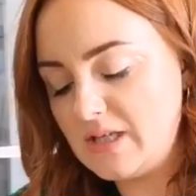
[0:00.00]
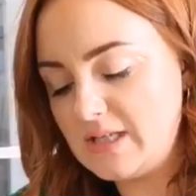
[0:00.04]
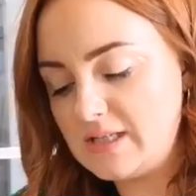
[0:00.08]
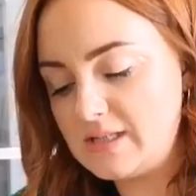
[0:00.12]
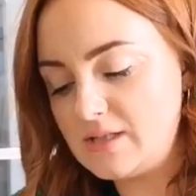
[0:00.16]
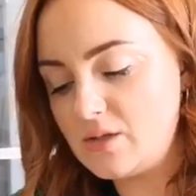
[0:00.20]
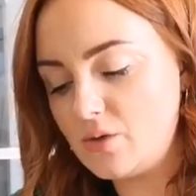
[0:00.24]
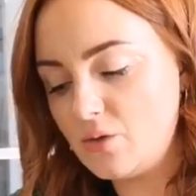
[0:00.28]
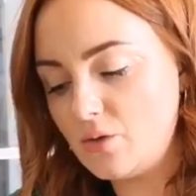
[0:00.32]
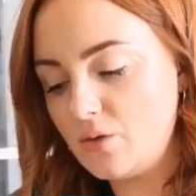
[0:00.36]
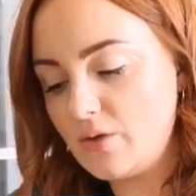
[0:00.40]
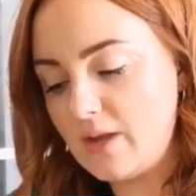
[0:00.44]

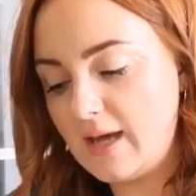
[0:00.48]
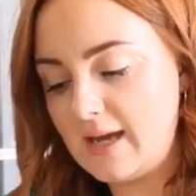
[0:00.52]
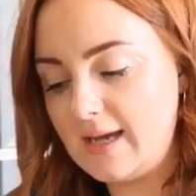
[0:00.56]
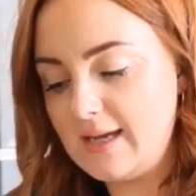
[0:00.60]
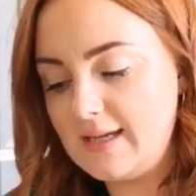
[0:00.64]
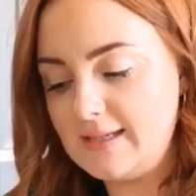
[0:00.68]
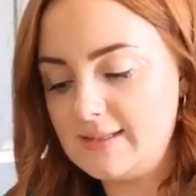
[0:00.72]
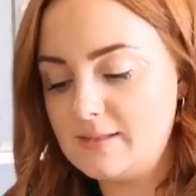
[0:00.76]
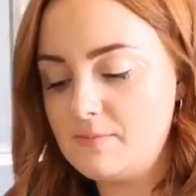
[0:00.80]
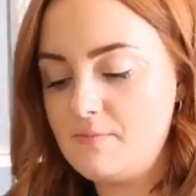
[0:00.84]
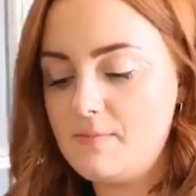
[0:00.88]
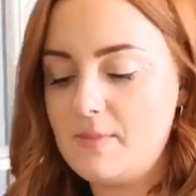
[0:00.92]
once all that
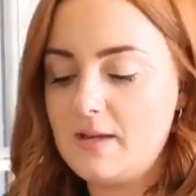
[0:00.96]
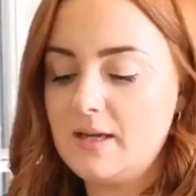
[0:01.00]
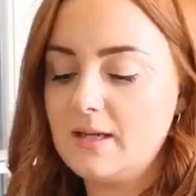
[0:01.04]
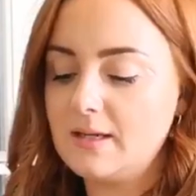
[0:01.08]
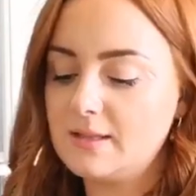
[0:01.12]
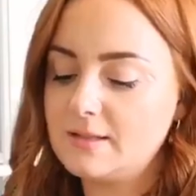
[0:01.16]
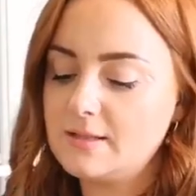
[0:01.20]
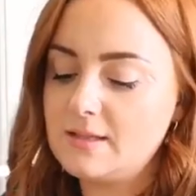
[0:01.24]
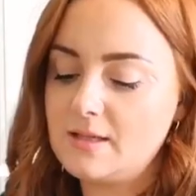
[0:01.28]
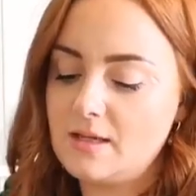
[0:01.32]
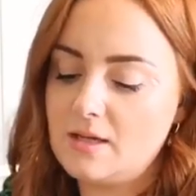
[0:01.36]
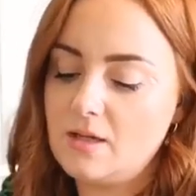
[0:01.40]
is
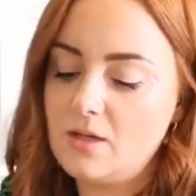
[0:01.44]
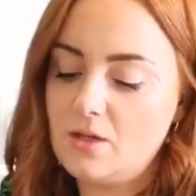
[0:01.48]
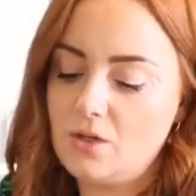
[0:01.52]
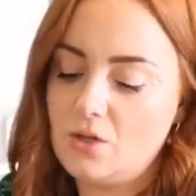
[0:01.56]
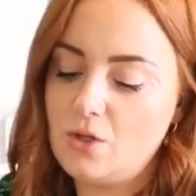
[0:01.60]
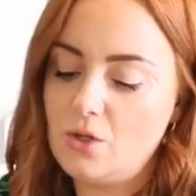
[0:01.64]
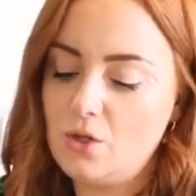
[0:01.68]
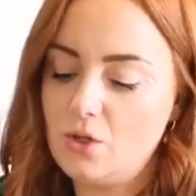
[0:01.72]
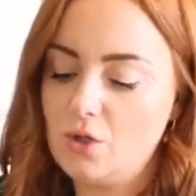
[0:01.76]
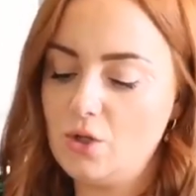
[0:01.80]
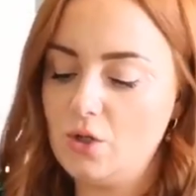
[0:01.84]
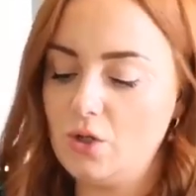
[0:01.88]
mixed
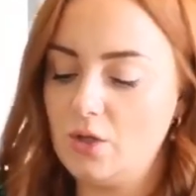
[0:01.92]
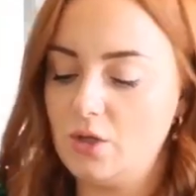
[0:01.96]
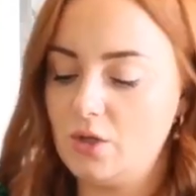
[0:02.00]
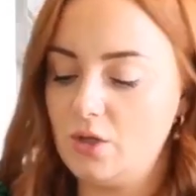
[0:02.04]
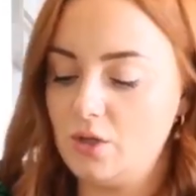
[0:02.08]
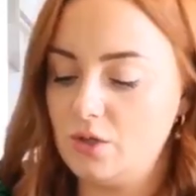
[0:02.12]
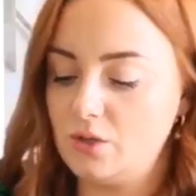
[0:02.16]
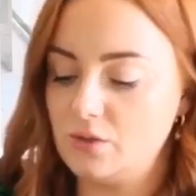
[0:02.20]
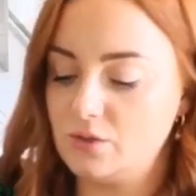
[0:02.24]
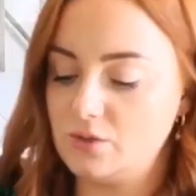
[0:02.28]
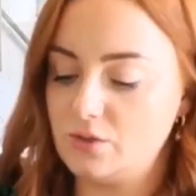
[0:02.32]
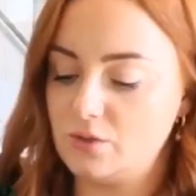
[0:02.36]

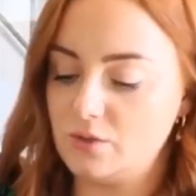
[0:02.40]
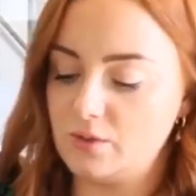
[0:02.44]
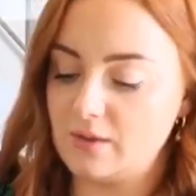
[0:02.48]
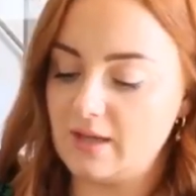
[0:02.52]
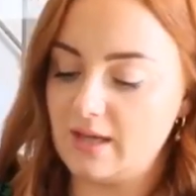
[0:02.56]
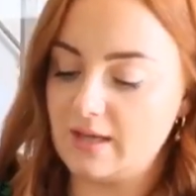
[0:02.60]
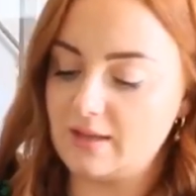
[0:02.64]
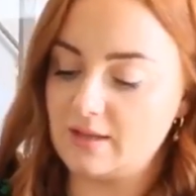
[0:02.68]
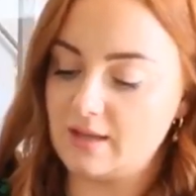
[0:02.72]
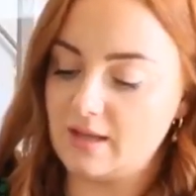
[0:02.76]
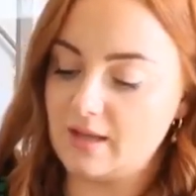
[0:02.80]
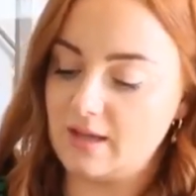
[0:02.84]

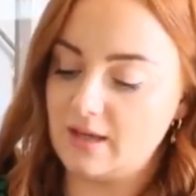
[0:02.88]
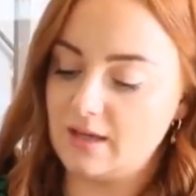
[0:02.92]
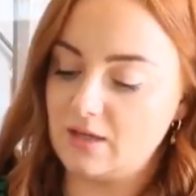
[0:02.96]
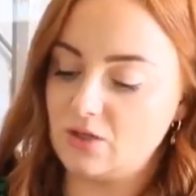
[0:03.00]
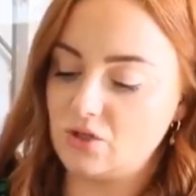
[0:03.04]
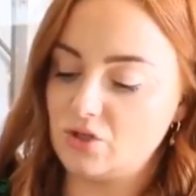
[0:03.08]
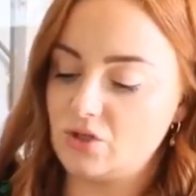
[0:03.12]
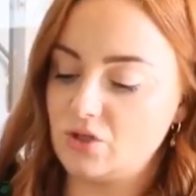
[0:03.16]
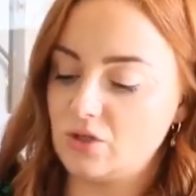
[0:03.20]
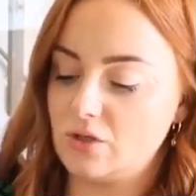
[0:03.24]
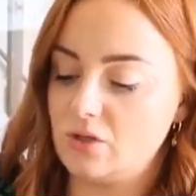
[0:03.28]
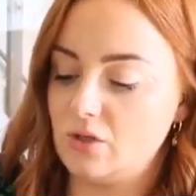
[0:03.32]
together,
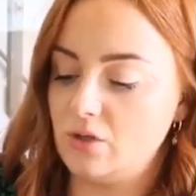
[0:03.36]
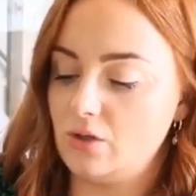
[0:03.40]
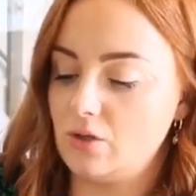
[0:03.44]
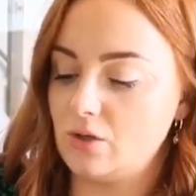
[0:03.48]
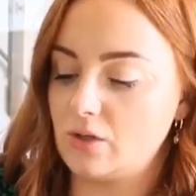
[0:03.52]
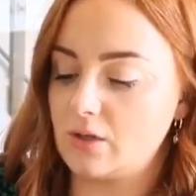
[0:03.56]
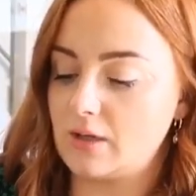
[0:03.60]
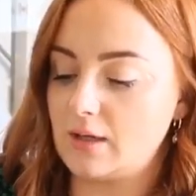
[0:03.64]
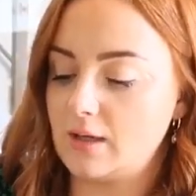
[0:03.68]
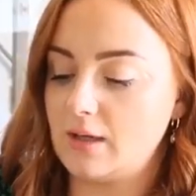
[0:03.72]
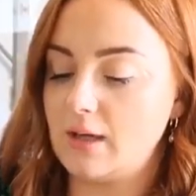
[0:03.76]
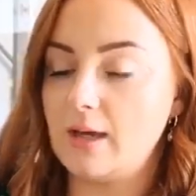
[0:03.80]
it should
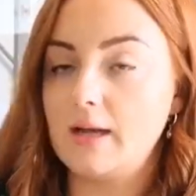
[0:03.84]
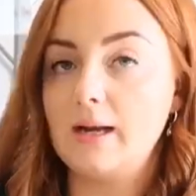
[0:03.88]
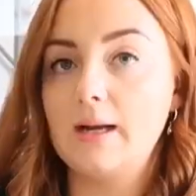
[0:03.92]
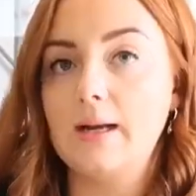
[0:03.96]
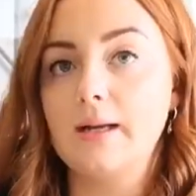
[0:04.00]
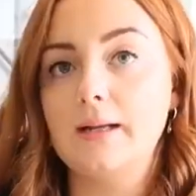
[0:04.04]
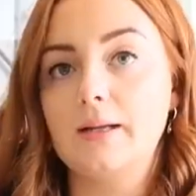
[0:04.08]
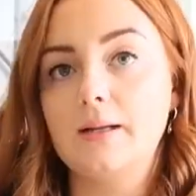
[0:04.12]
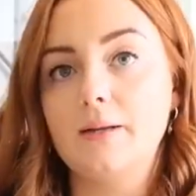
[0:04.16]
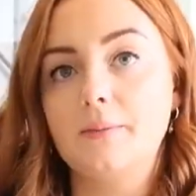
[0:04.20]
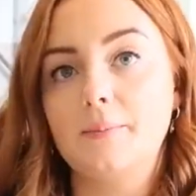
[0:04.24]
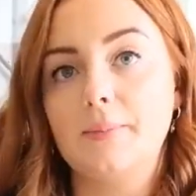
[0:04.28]
look a
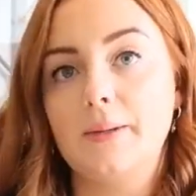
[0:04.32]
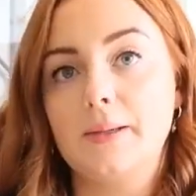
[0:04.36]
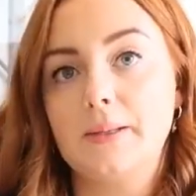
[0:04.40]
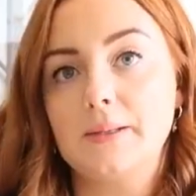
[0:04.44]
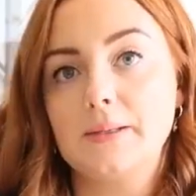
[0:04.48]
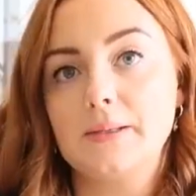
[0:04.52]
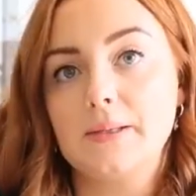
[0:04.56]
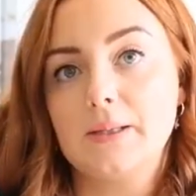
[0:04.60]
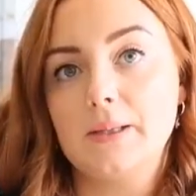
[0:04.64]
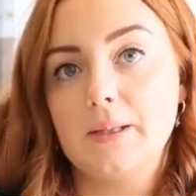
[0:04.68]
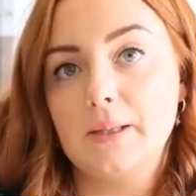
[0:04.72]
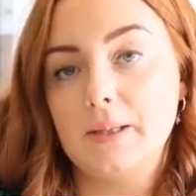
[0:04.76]
little
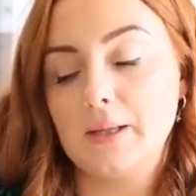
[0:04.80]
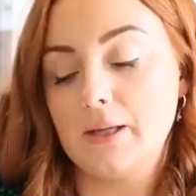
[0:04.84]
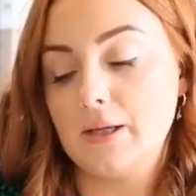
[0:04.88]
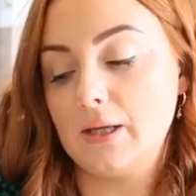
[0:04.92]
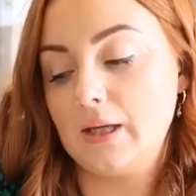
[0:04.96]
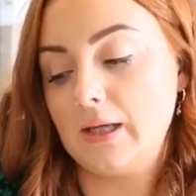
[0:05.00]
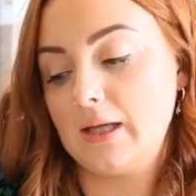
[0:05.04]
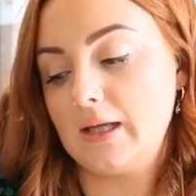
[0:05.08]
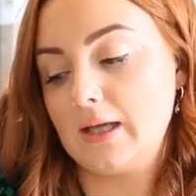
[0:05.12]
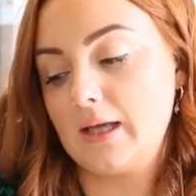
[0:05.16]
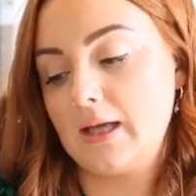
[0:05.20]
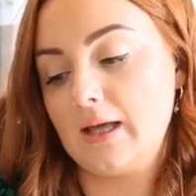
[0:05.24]
bit
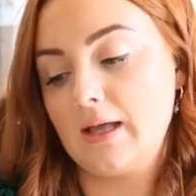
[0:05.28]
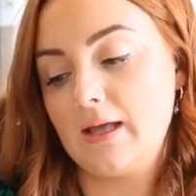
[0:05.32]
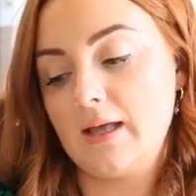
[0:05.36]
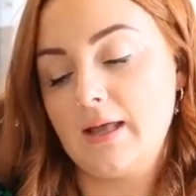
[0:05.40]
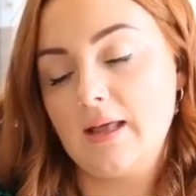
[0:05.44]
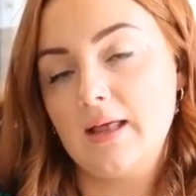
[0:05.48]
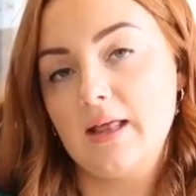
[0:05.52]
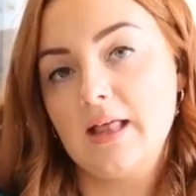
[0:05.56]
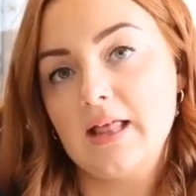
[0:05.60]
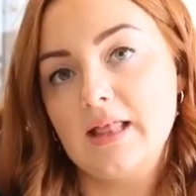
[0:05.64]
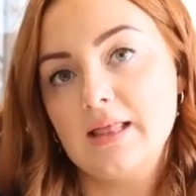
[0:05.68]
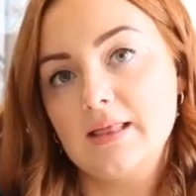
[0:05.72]
like
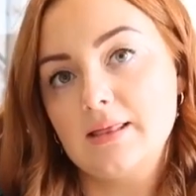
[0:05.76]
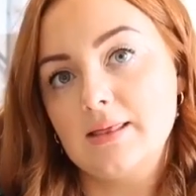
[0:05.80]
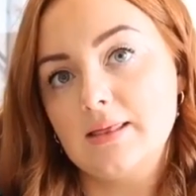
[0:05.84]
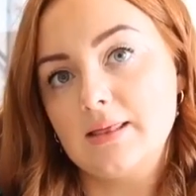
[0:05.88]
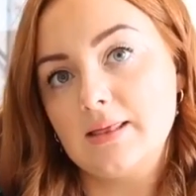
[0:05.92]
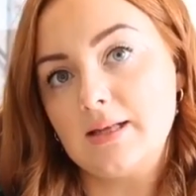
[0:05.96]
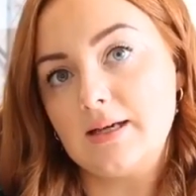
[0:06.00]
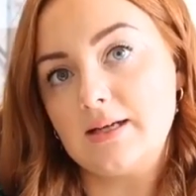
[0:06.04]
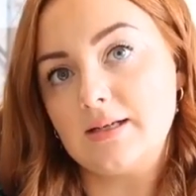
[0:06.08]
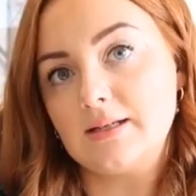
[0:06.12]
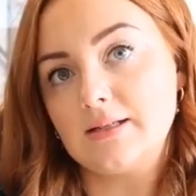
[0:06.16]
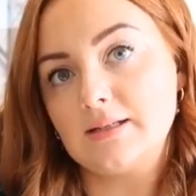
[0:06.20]

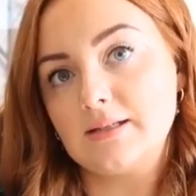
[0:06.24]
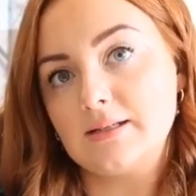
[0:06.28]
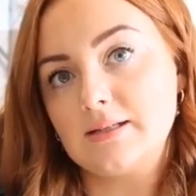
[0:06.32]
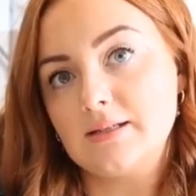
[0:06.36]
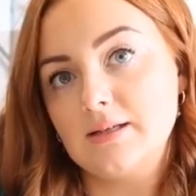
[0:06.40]
that.